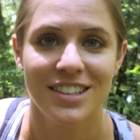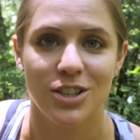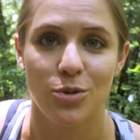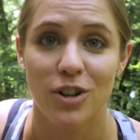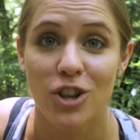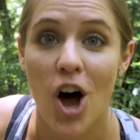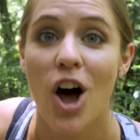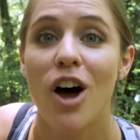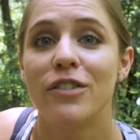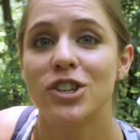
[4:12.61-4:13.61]
So the
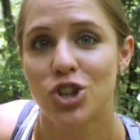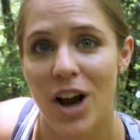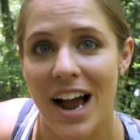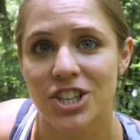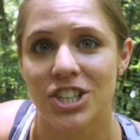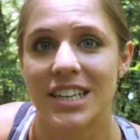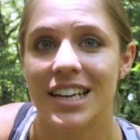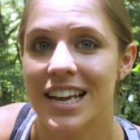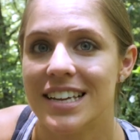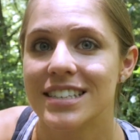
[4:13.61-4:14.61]
law of
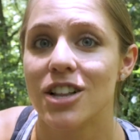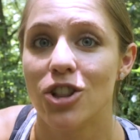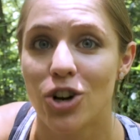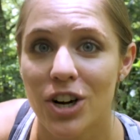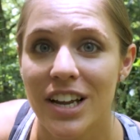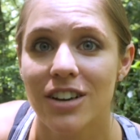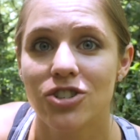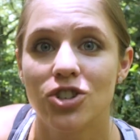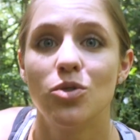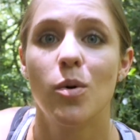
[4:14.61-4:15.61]
attraction is learning
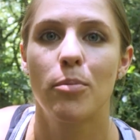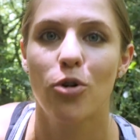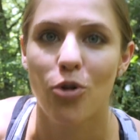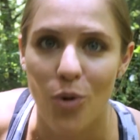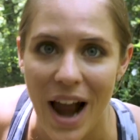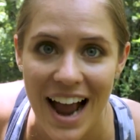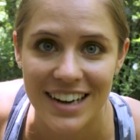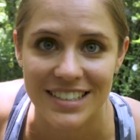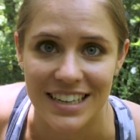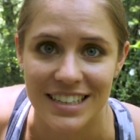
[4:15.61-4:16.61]
to
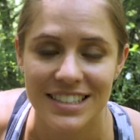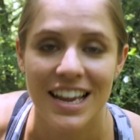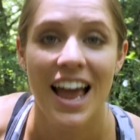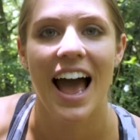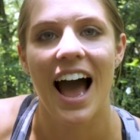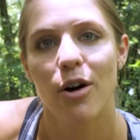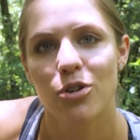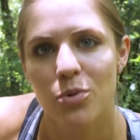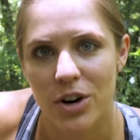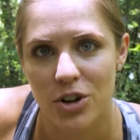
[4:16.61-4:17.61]
practice how
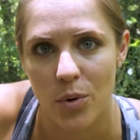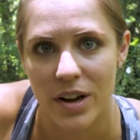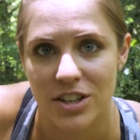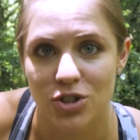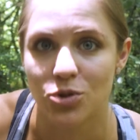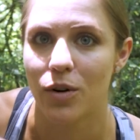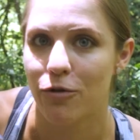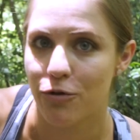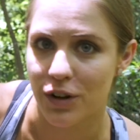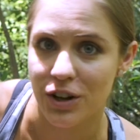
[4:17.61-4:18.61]
you are going to
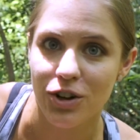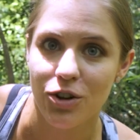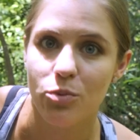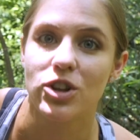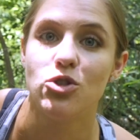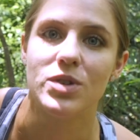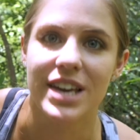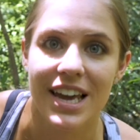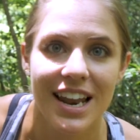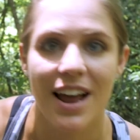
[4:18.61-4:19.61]
feel when you
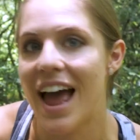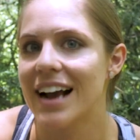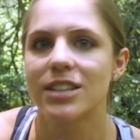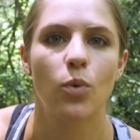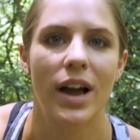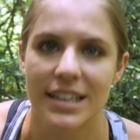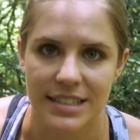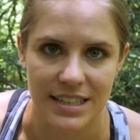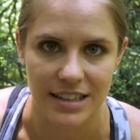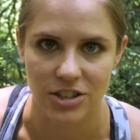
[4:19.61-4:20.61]
get X, Y, and
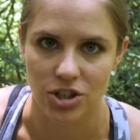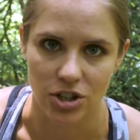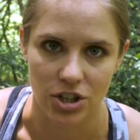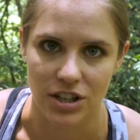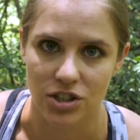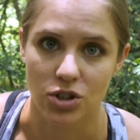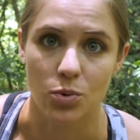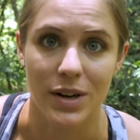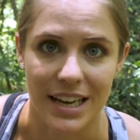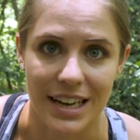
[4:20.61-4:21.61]
Z that you're looking
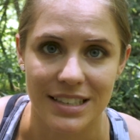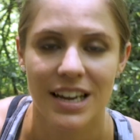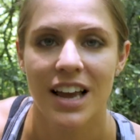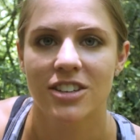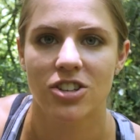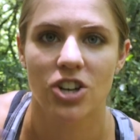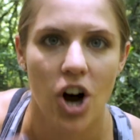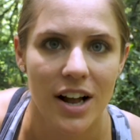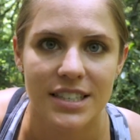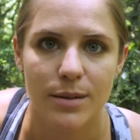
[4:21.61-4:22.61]
to get. So the
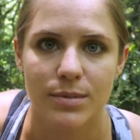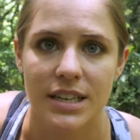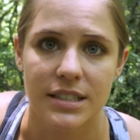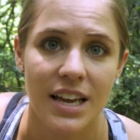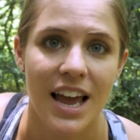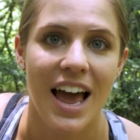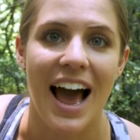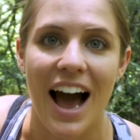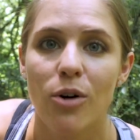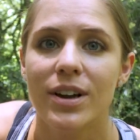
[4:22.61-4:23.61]
concept is
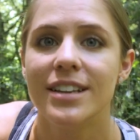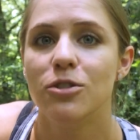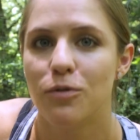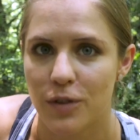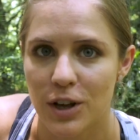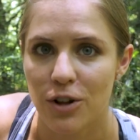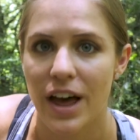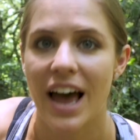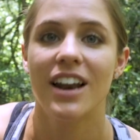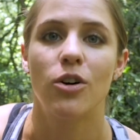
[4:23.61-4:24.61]
how can you feel
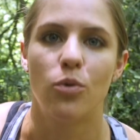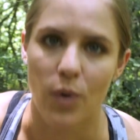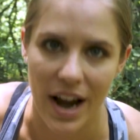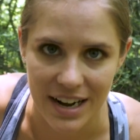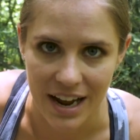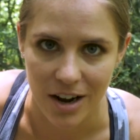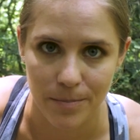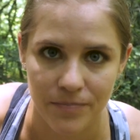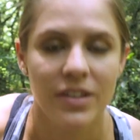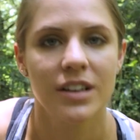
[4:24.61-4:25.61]
that right now?
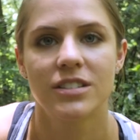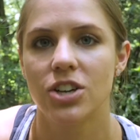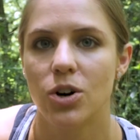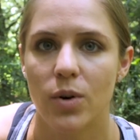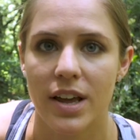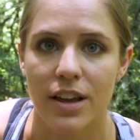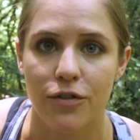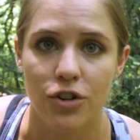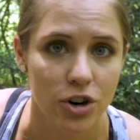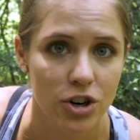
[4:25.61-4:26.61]
So
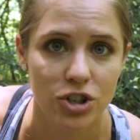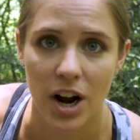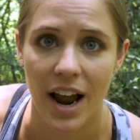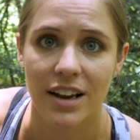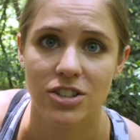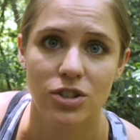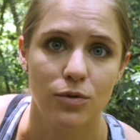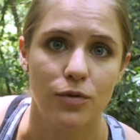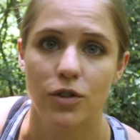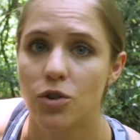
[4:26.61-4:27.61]
if you're trying
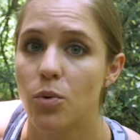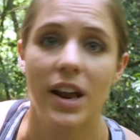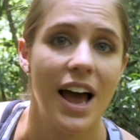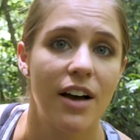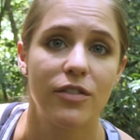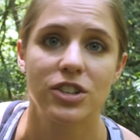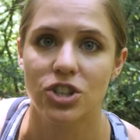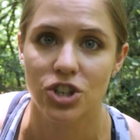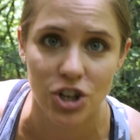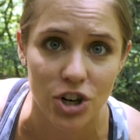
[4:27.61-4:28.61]
to, you want to have
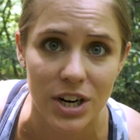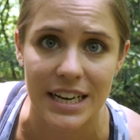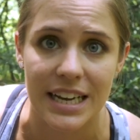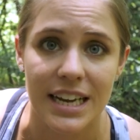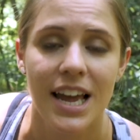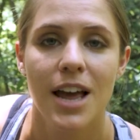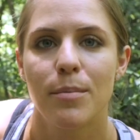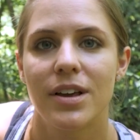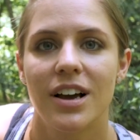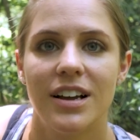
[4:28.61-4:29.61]
security
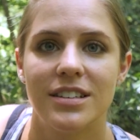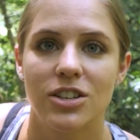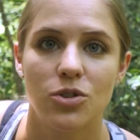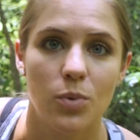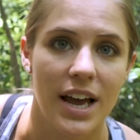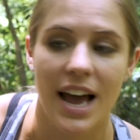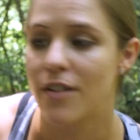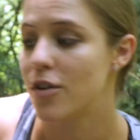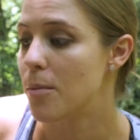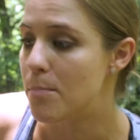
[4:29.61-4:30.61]
because you want to
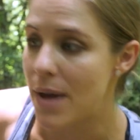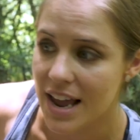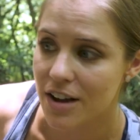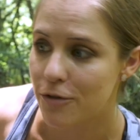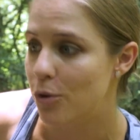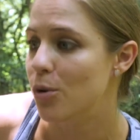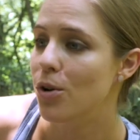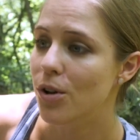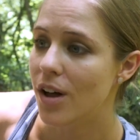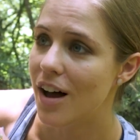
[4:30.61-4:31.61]
have a bank
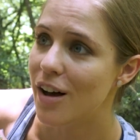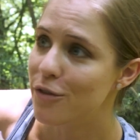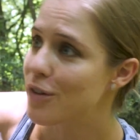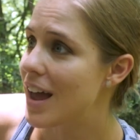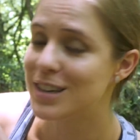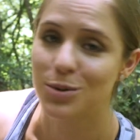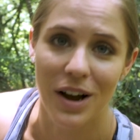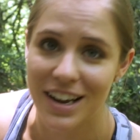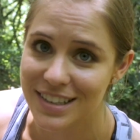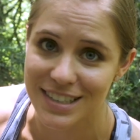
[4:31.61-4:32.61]
full of X,
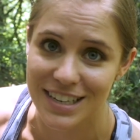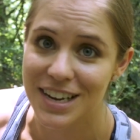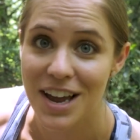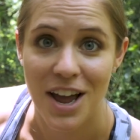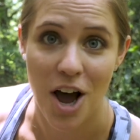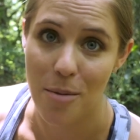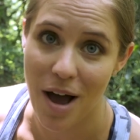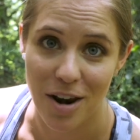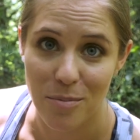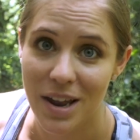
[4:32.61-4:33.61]
Y, and Z
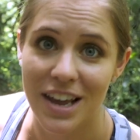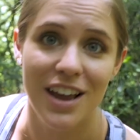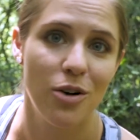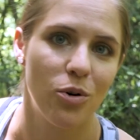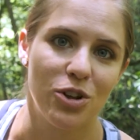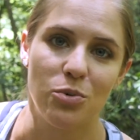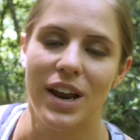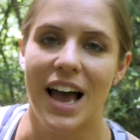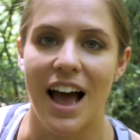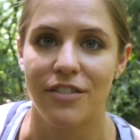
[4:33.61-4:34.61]
amount of money, or you
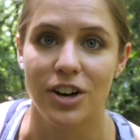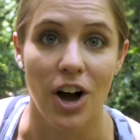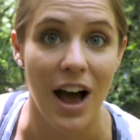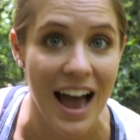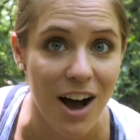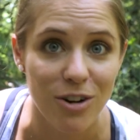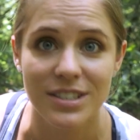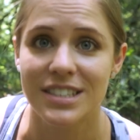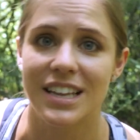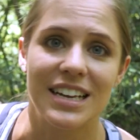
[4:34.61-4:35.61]
want to have a
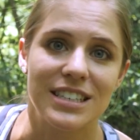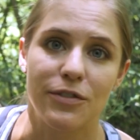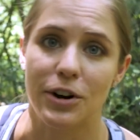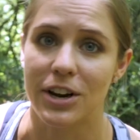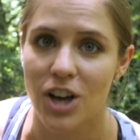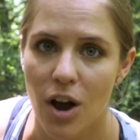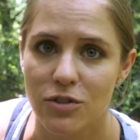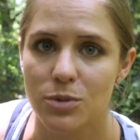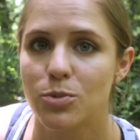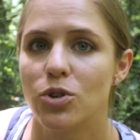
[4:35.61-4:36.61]
house that is very
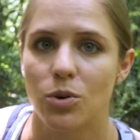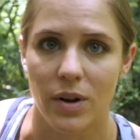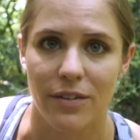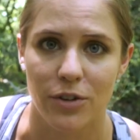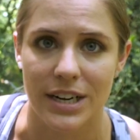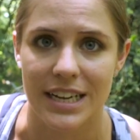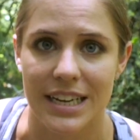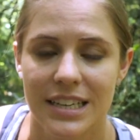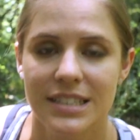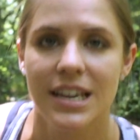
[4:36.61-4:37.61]
comfortable or whatever it
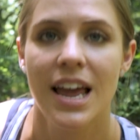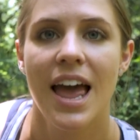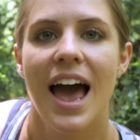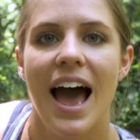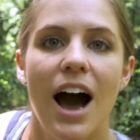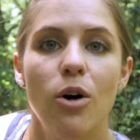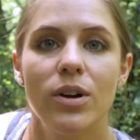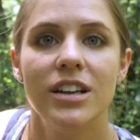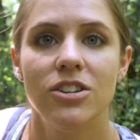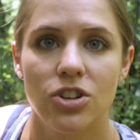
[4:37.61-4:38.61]
is, how
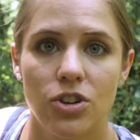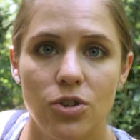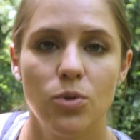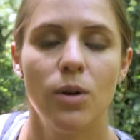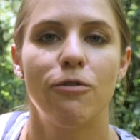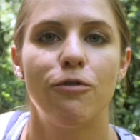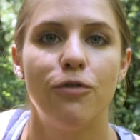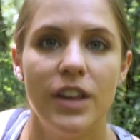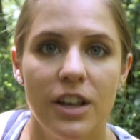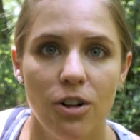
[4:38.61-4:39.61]
can you
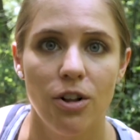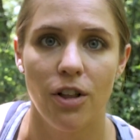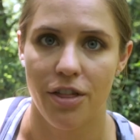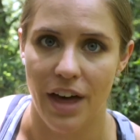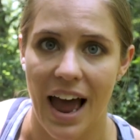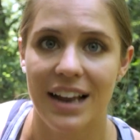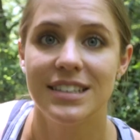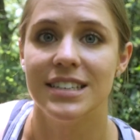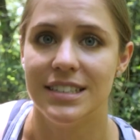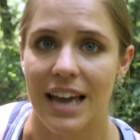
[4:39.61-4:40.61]
feel that
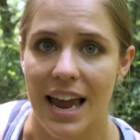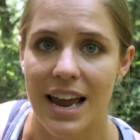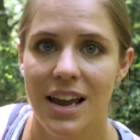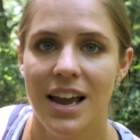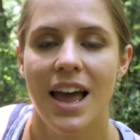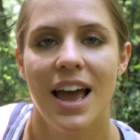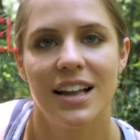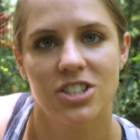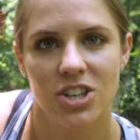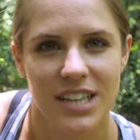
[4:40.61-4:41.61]
today
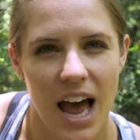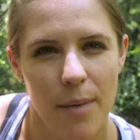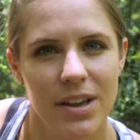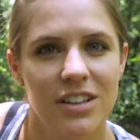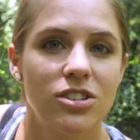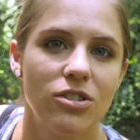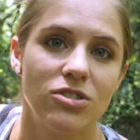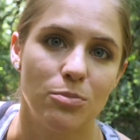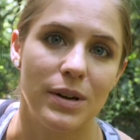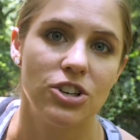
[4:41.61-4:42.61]
and start tapping into
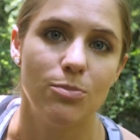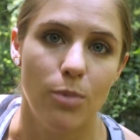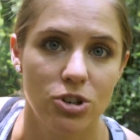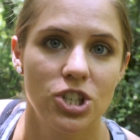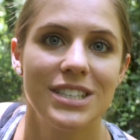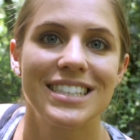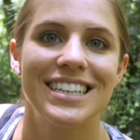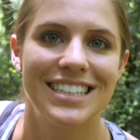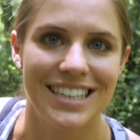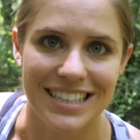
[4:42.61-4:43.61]
those emotions
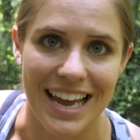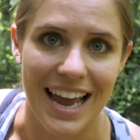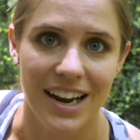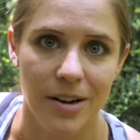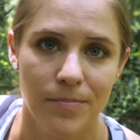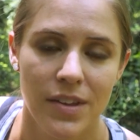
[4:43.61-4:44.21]
today.